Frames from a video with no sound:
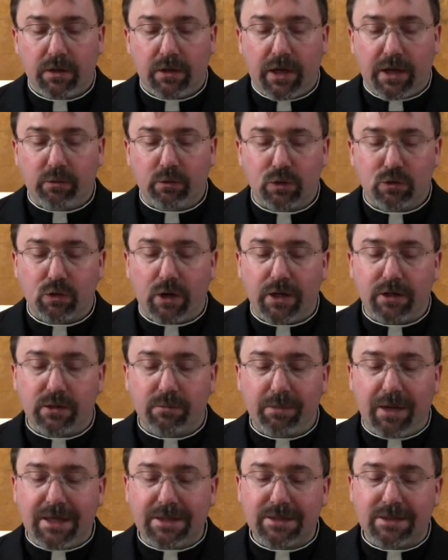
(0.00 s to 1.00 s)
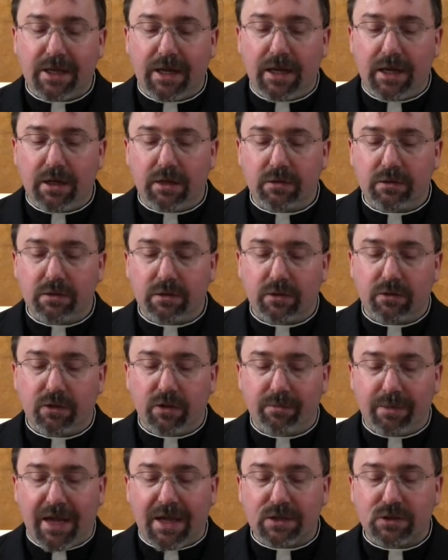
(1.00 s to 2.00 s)
I will try to maintain
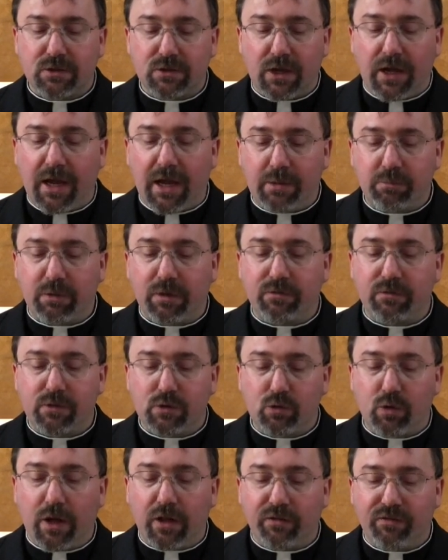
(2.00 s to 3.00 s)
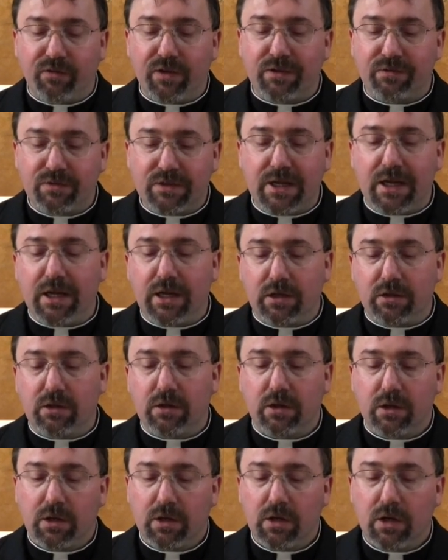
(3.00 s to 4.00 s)
the Mass time of
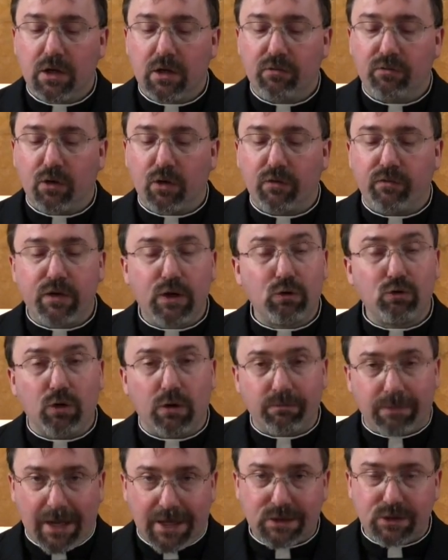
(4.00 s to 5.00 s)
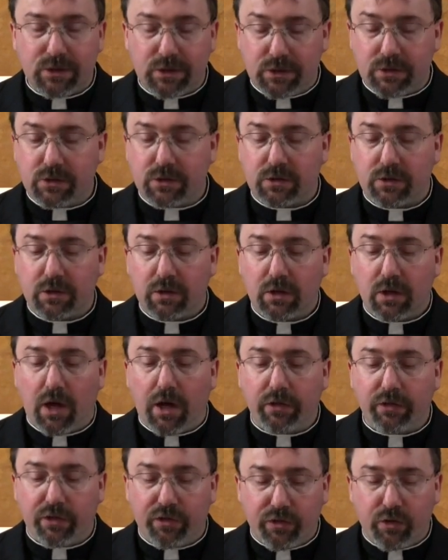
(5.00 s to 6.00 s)
12.15 for funeral Masses
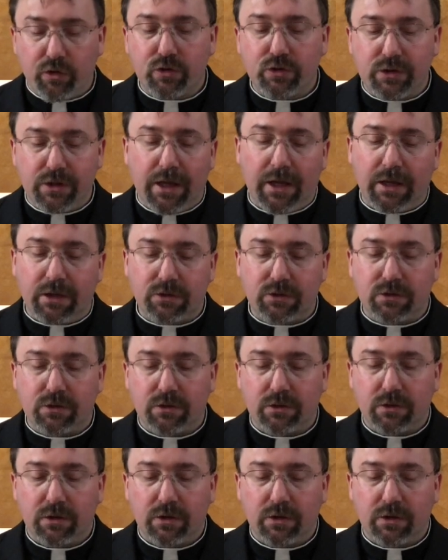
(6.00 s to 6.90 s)
on Thursdays